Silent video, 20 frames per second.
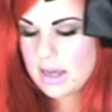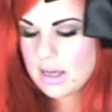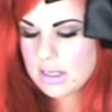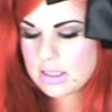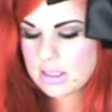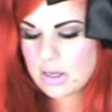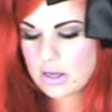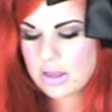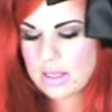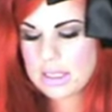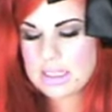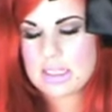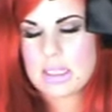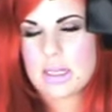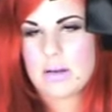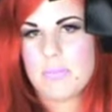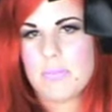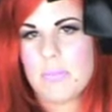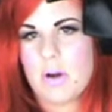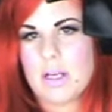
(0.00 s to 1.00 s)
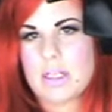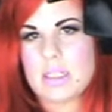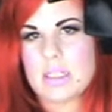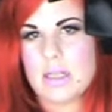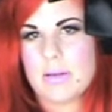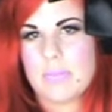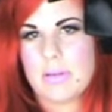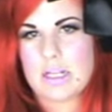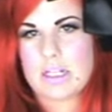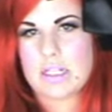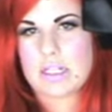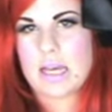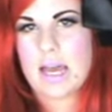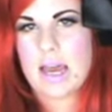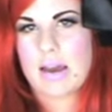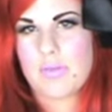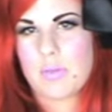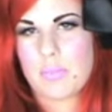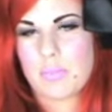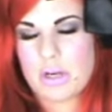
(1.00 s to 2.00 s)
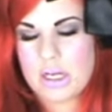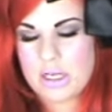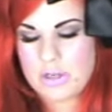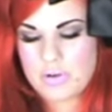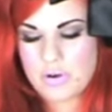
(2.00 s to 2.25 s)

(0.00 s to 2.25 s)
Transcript: So most of the blushes I have are pretty